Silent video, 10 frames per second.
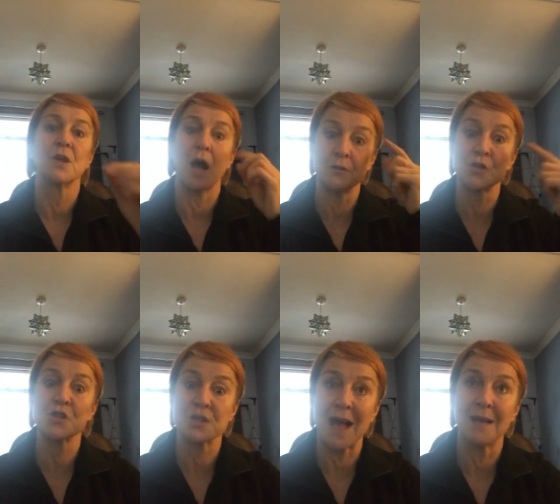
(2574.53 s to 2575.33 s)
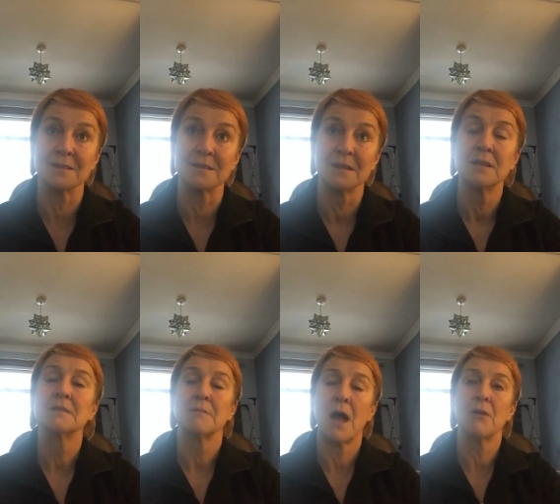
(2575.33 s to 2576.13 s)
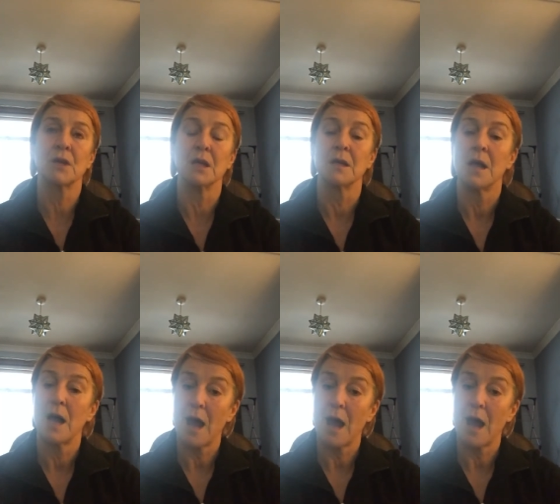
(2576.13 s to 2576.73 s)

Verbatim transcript: You understand, ah, okay,